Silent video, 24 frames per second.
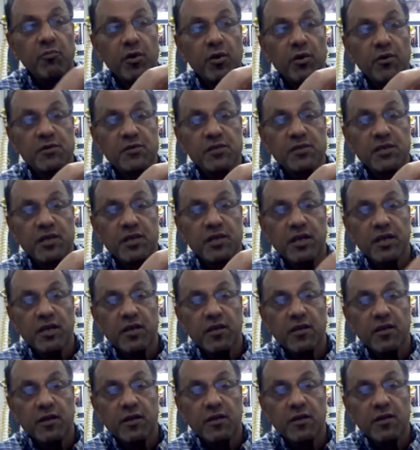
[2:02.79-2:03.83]
bones in
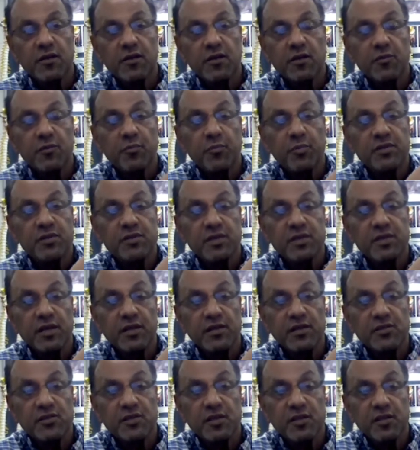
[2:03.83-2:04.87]
here
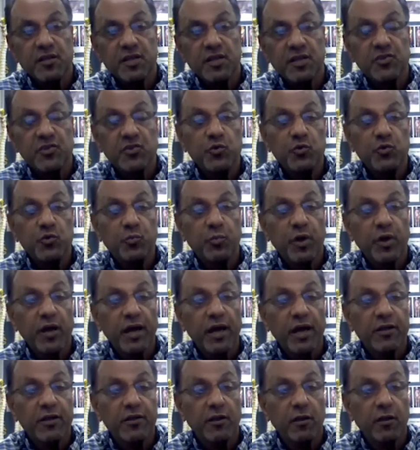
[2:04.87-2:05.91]
represents the two
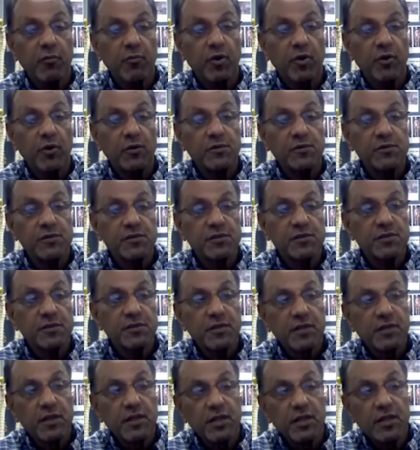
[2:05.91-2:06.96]
parietal bones
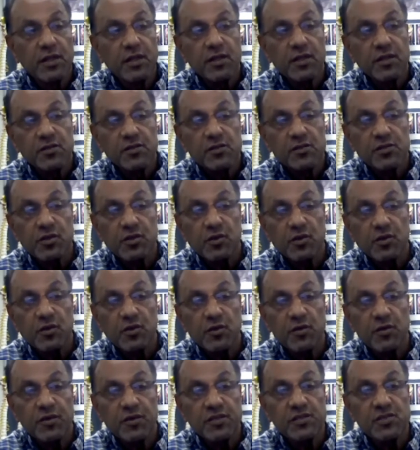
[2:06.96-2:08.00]
so
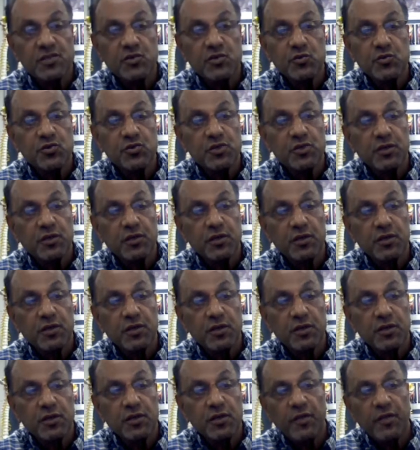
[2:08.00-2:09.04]
the suture
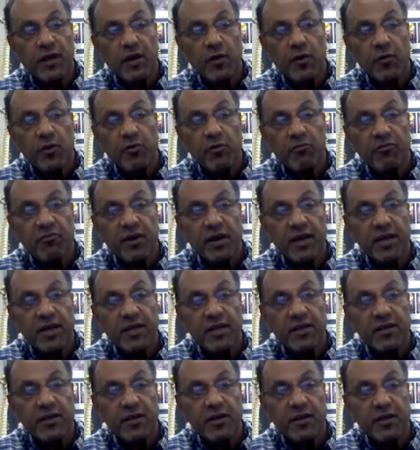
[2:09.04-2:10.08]
that we find
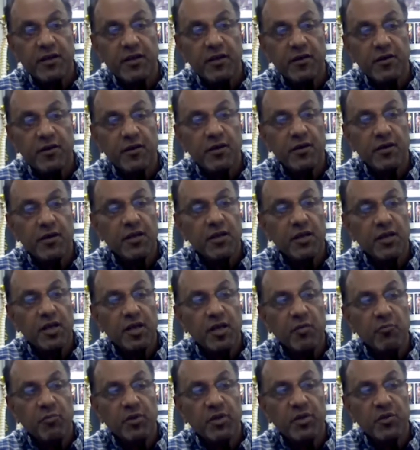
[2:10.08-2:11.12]
in here
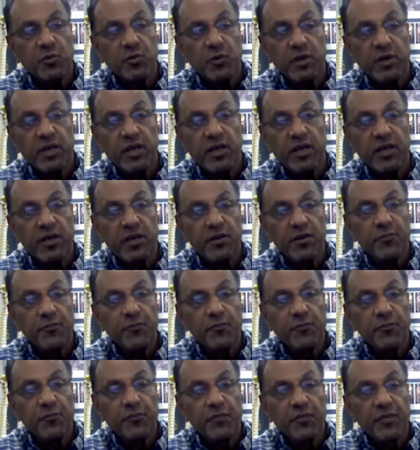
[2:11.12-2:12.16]
in between
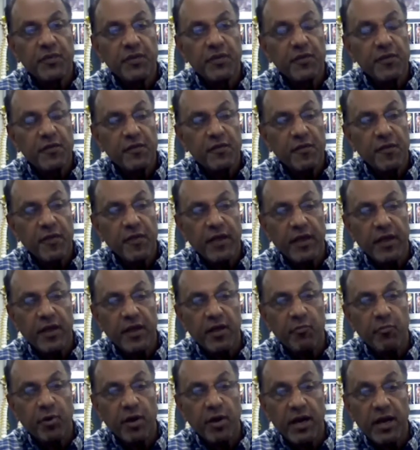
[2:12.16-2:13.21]

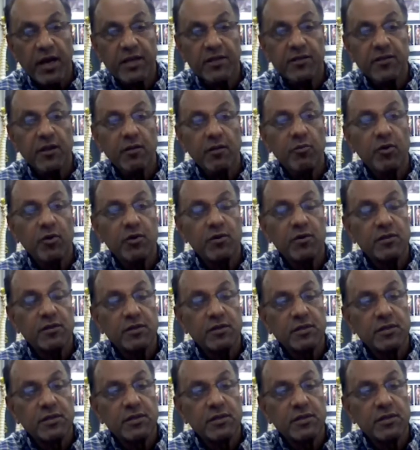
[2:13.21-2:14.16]
the parietal bone